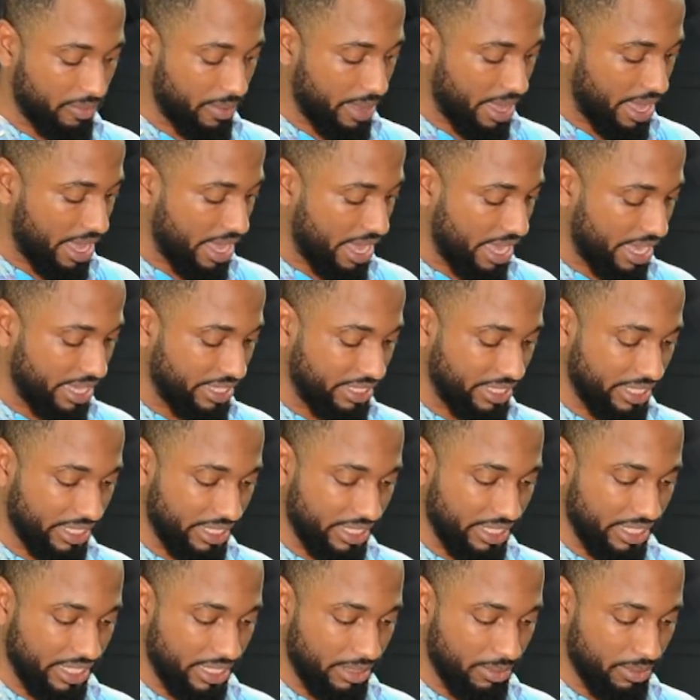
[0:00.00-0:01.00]
by
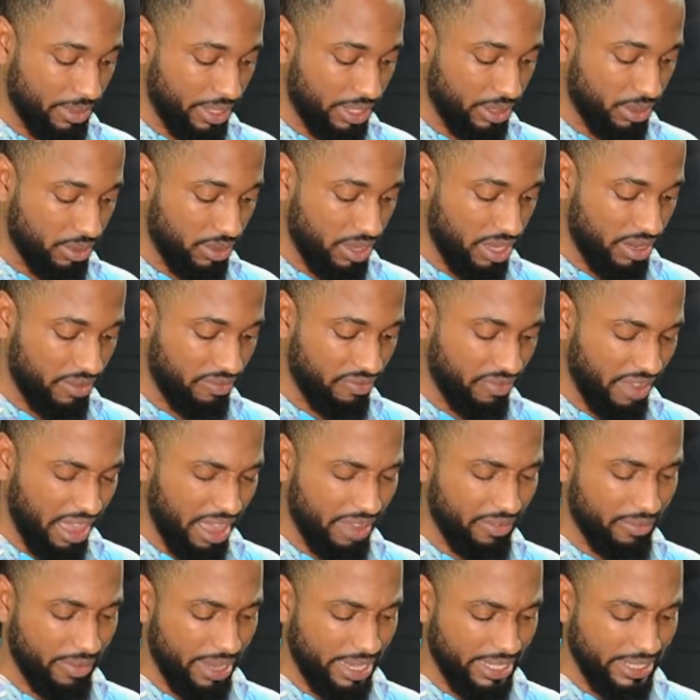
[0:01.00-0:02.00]
16 plus 1.
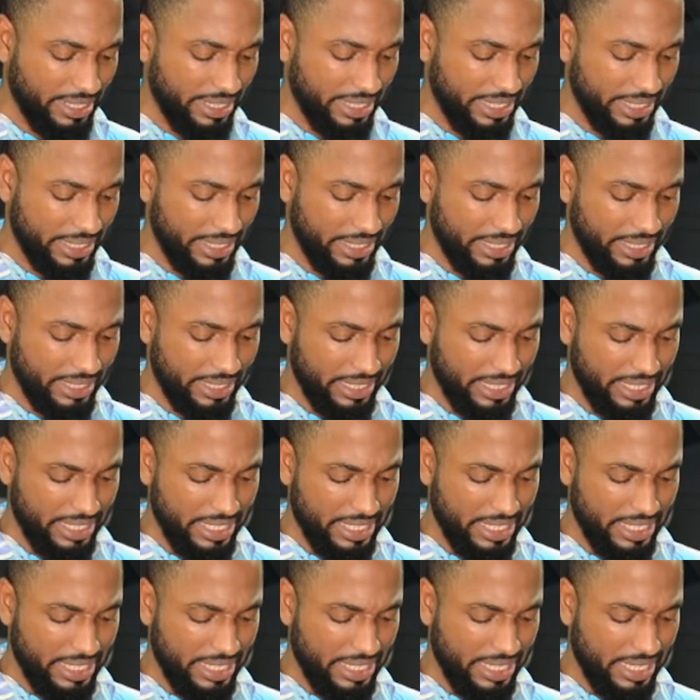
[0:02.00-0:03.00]
5 by
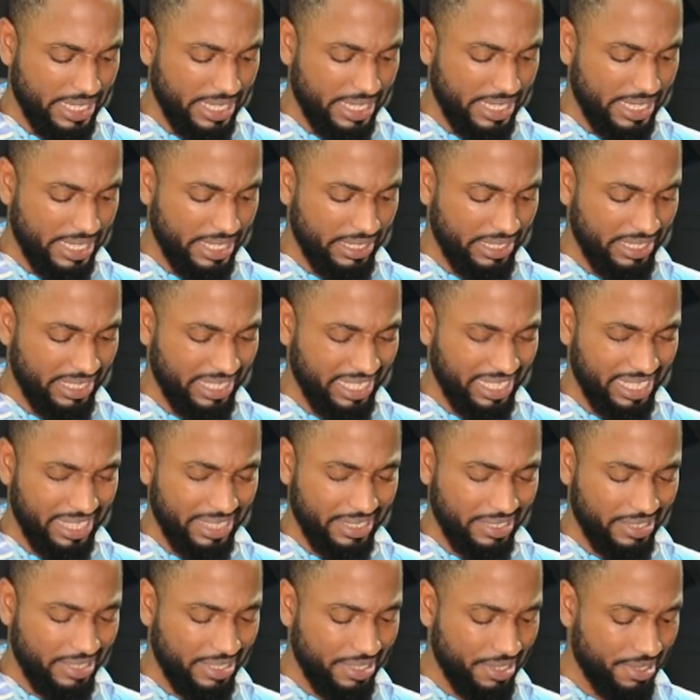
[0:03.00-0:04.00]
16 is
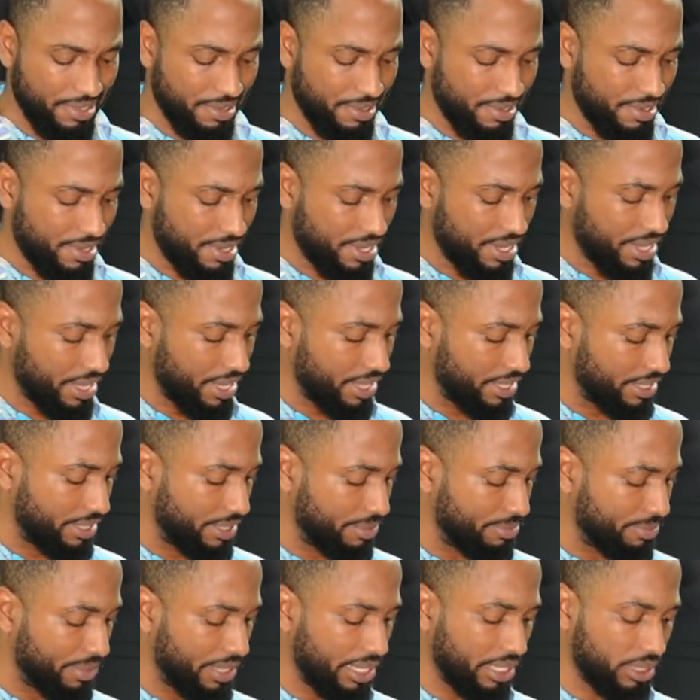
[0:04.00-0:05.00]
80.
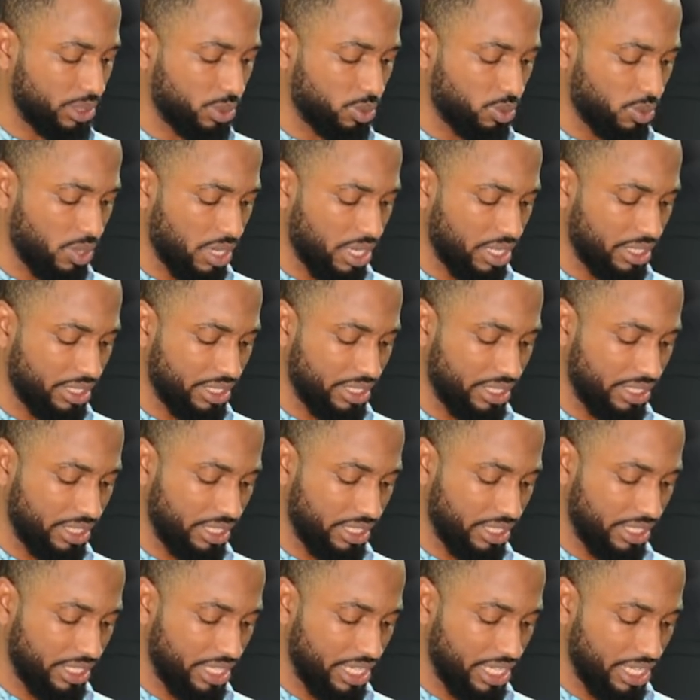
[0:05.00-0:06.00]
80 plus 1
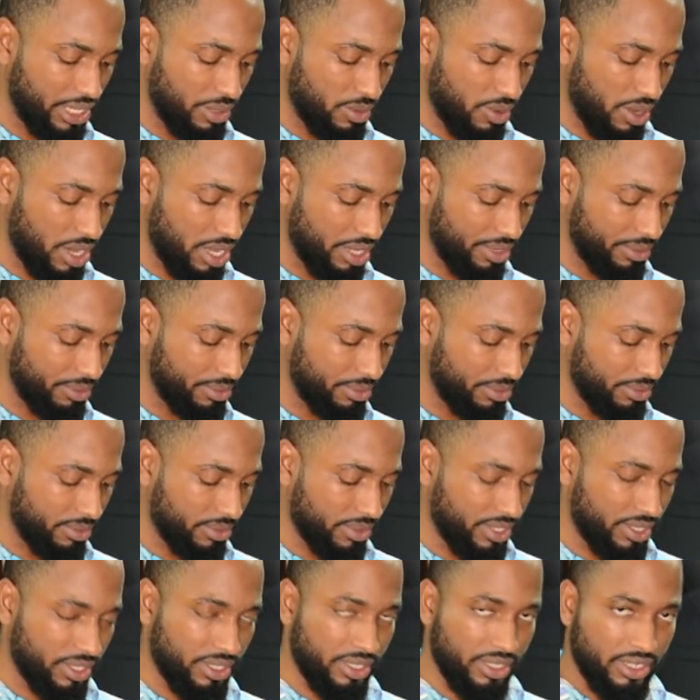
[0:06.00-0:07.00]
is 81.
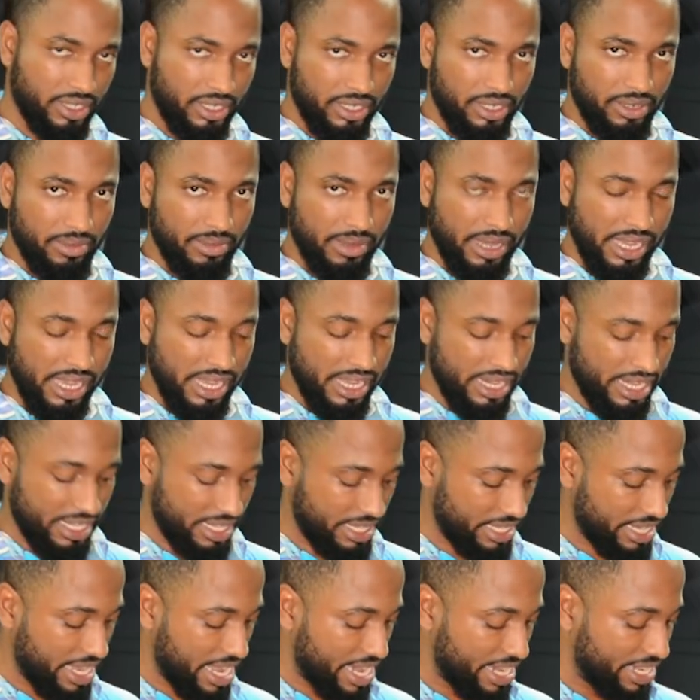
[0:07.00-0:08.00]
Man,
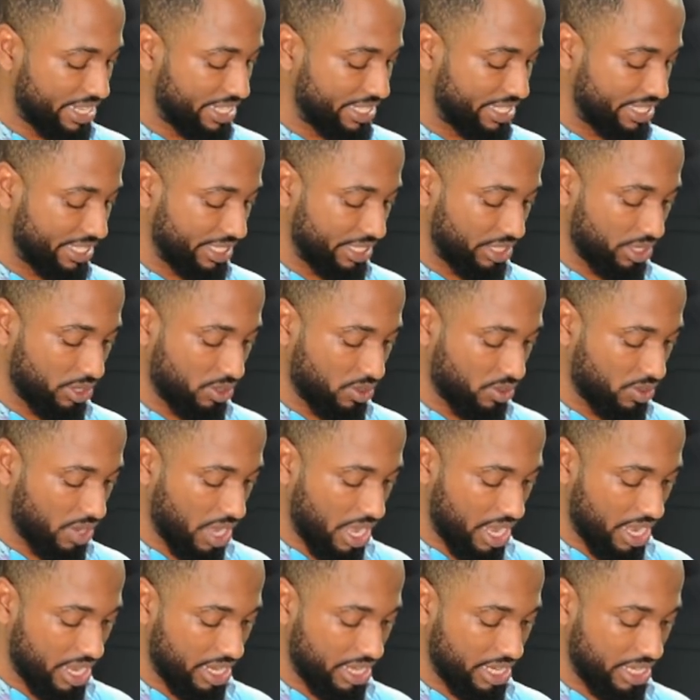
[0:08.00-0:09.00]
this is getting easy. So,
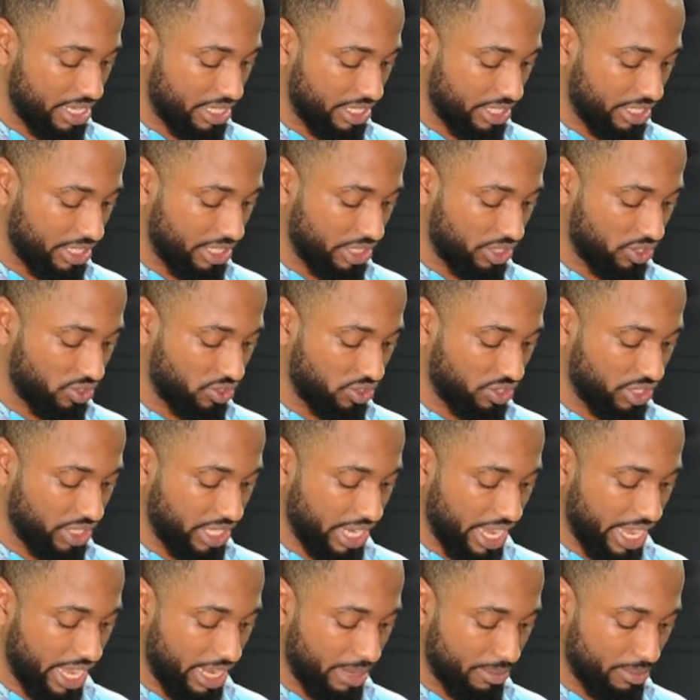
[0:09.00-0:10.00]
and then this is
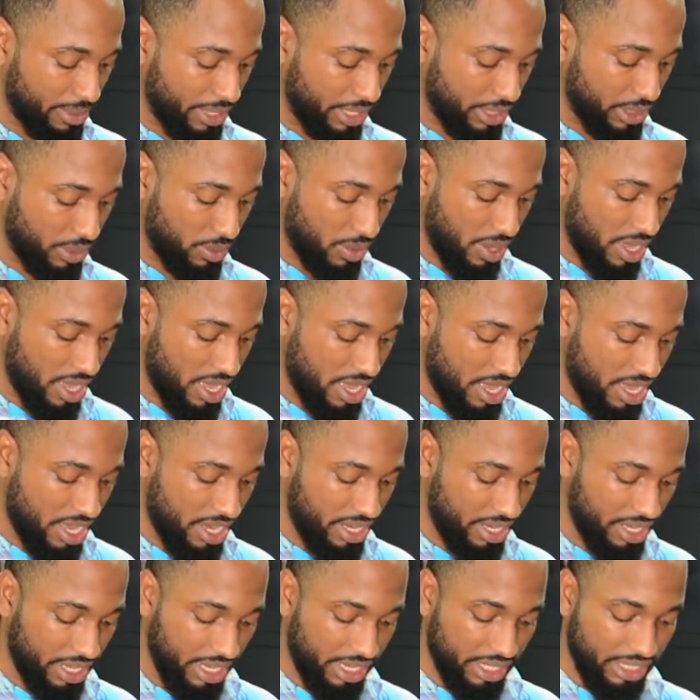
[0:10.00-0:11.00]
3n plus
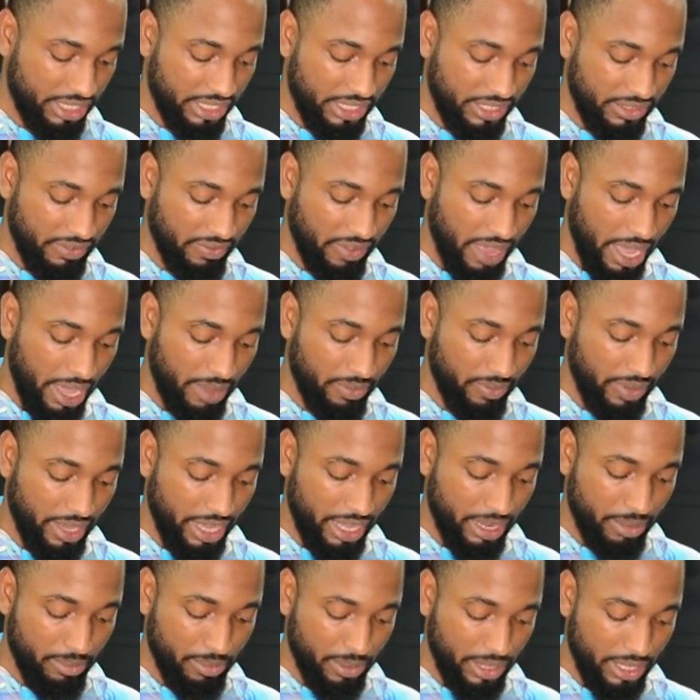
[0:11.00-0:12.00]
1. And this is
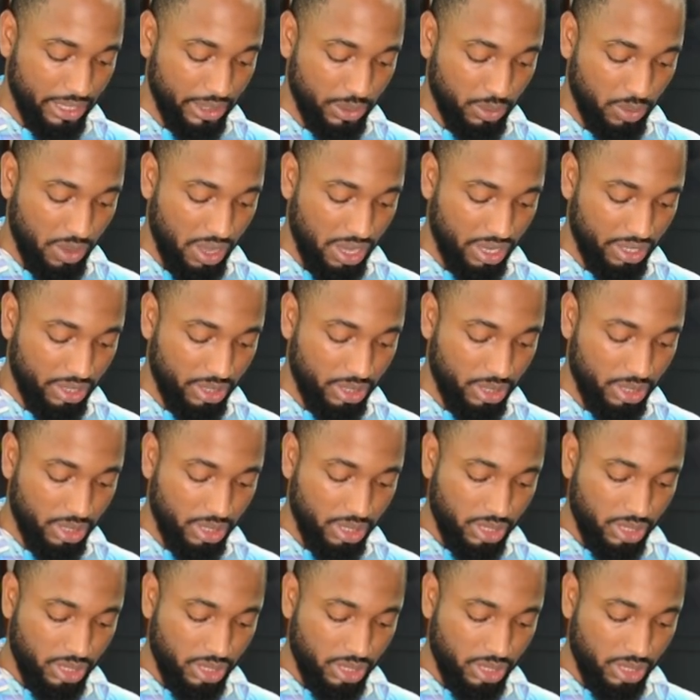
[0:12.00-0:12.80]
5n plus 1.